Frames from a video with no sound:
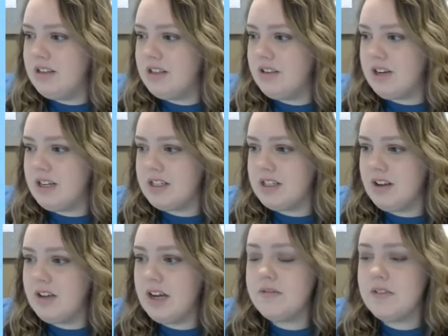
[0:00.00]
See if
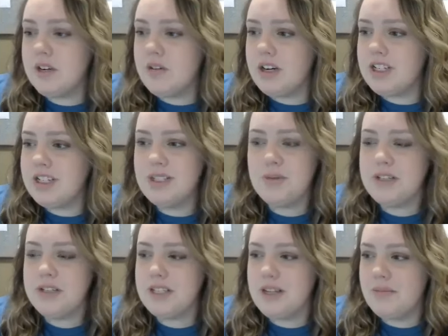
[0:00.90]
you have any questions,
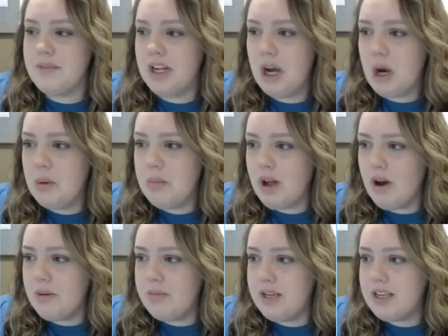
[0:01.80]
please let me know by
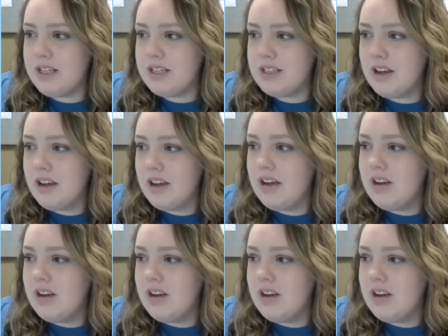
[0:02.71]
all means.